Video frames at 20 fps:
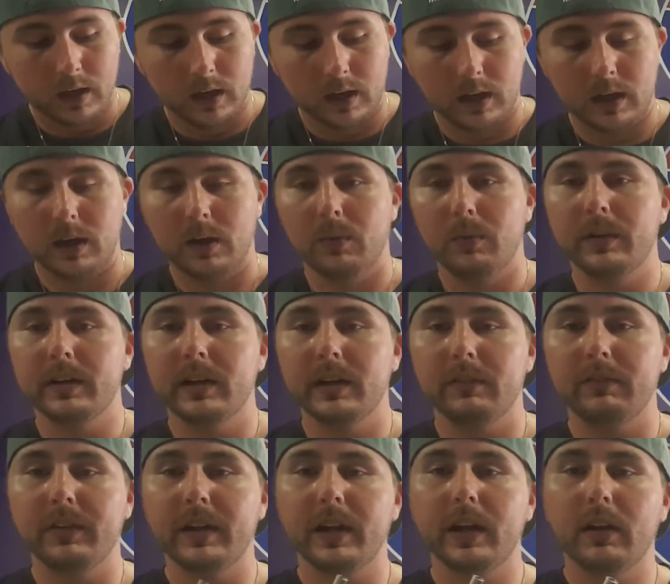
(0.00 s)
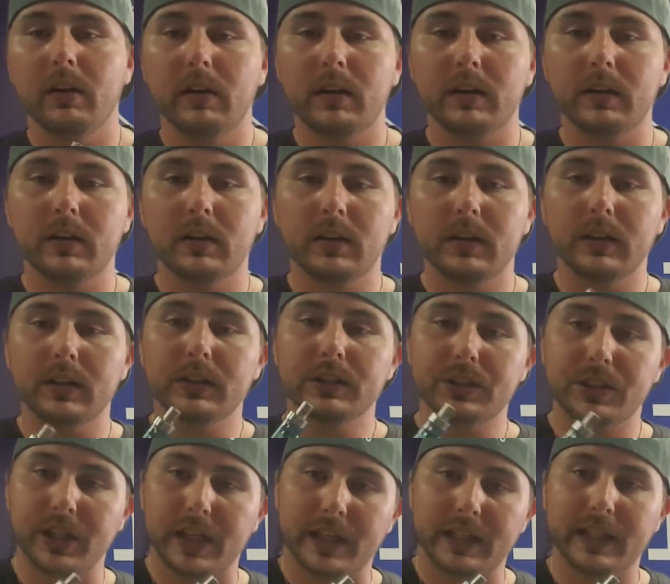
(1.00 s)
We did a video on it earlier.
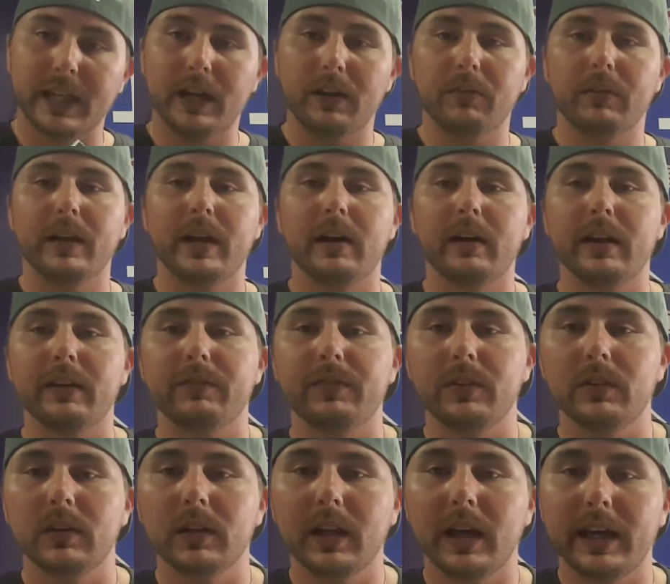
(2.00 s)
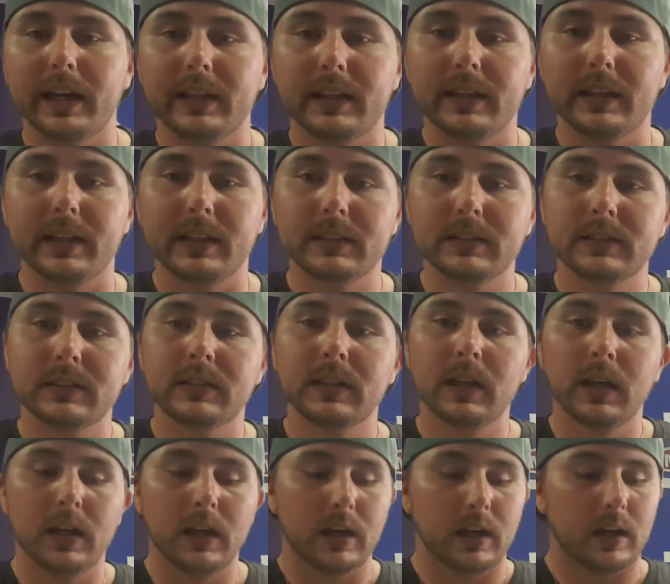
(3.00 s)
Check that one out if you like this.
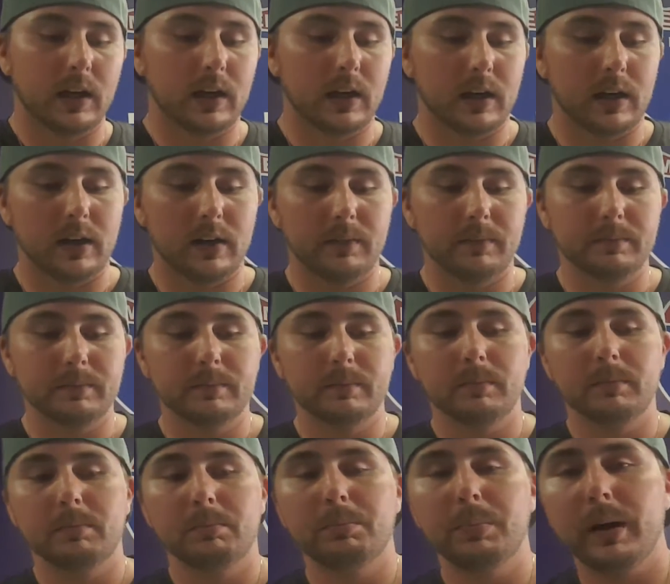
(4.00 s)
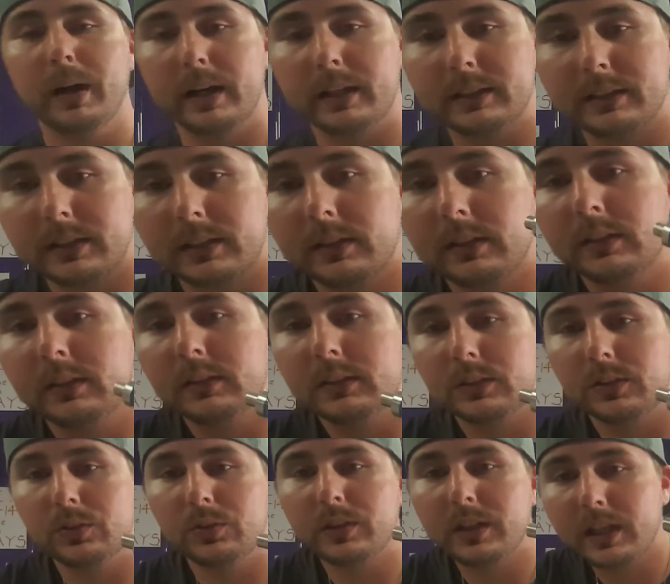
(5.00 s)
But
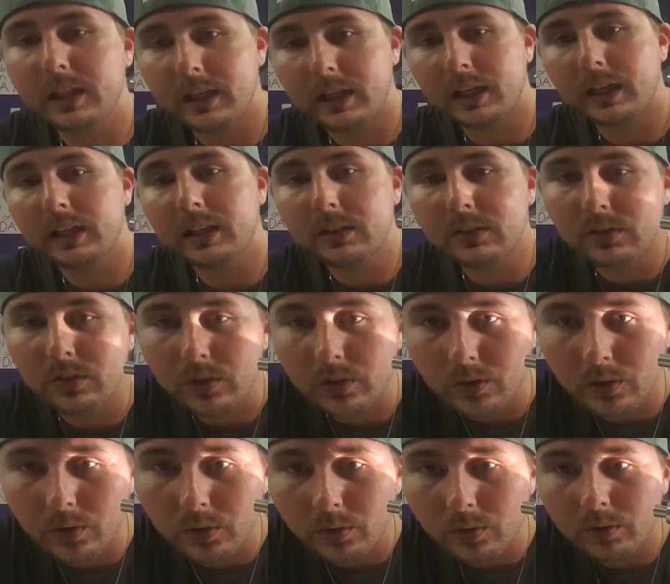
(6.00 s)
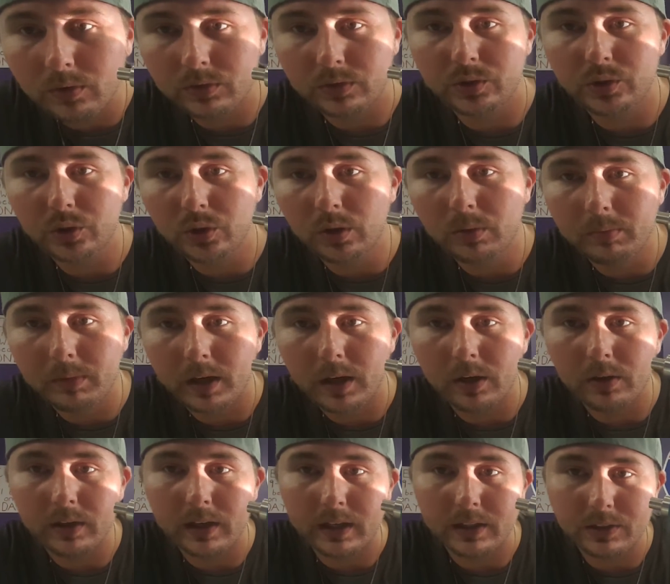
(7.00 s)
to get into joule
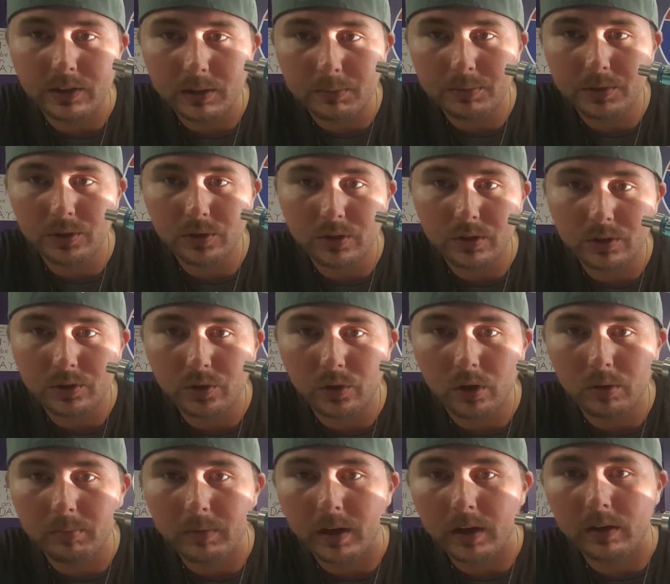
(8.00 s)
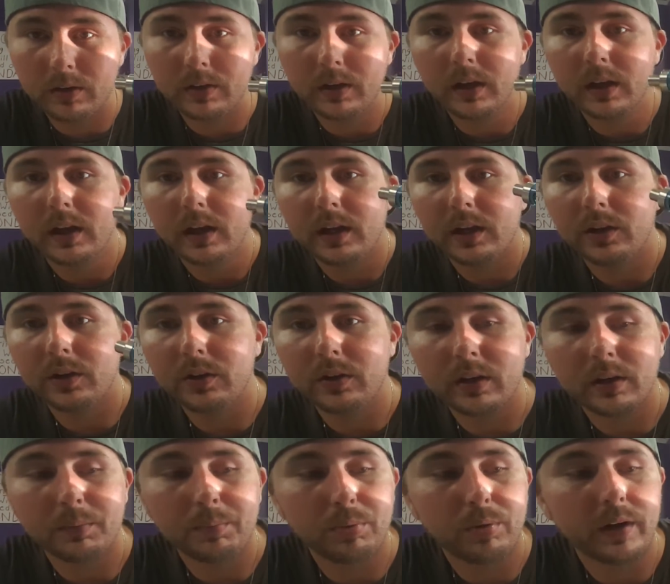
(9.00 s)
mode and temperature control mode, you're
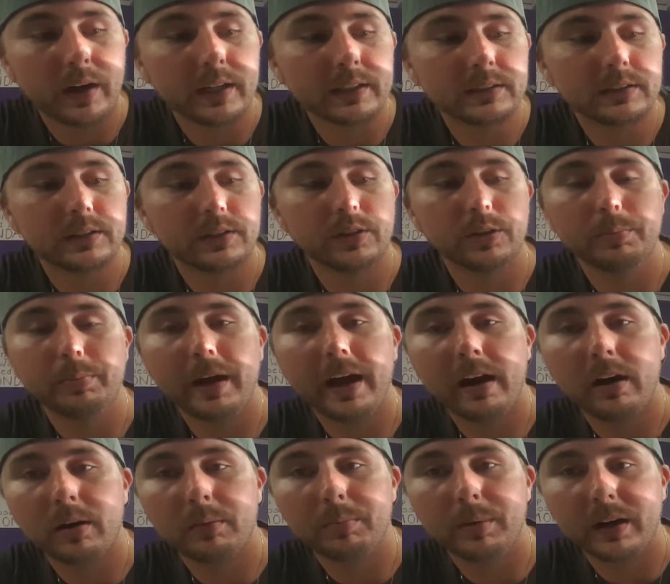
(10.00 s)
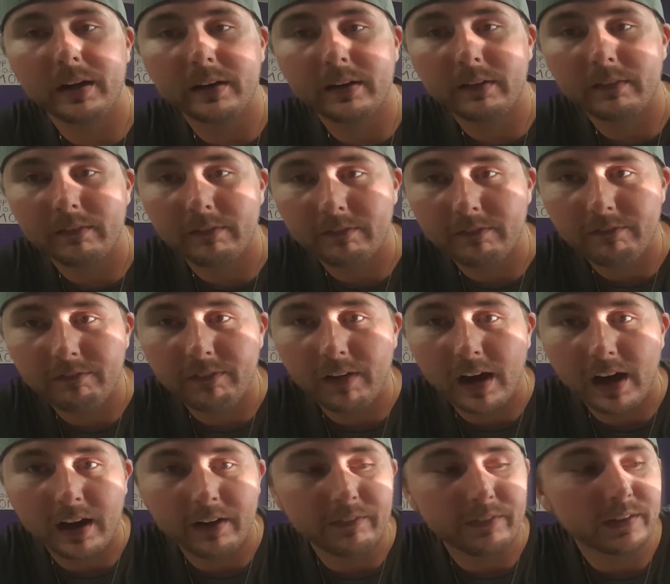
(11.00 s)
going to press your power button
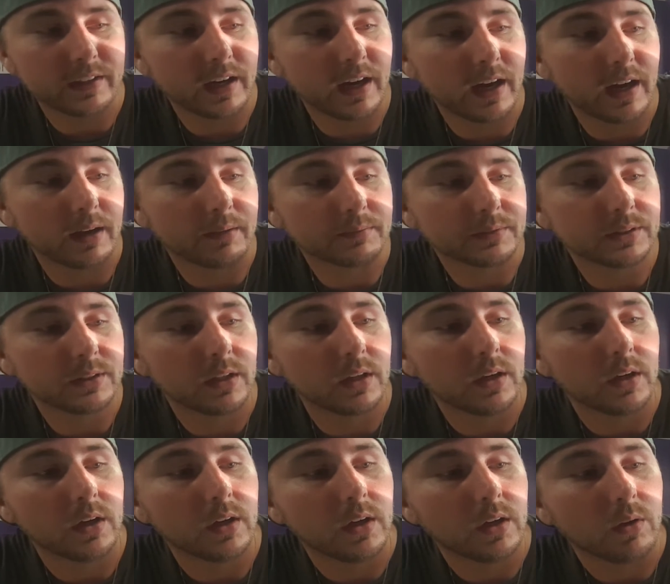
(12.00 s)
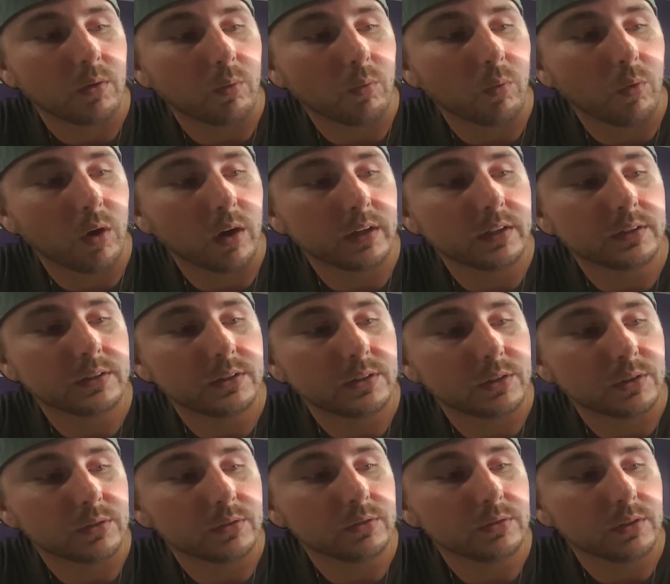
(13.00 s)
5 times. 1,
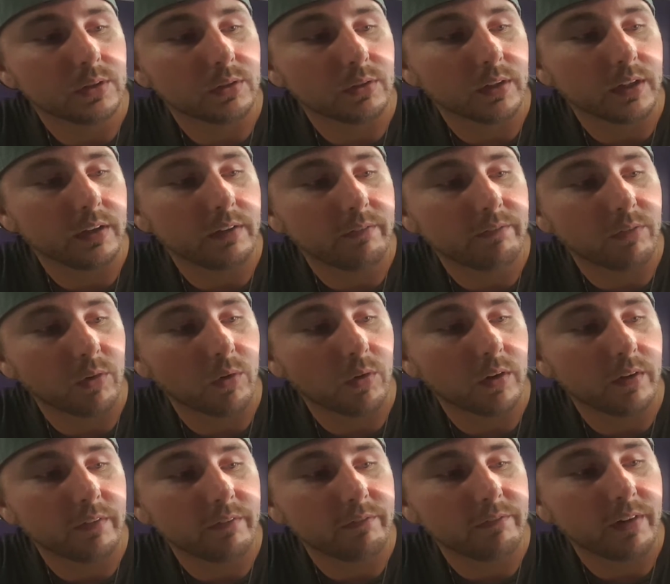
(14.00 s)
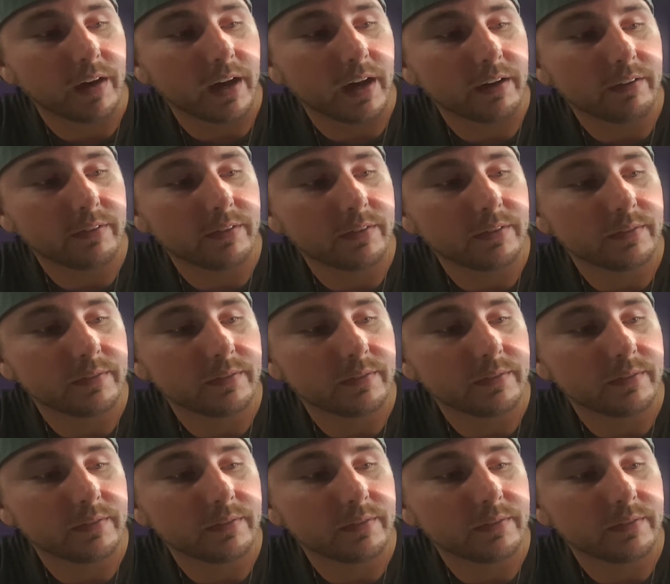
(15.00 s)
2, 3, 4, 5.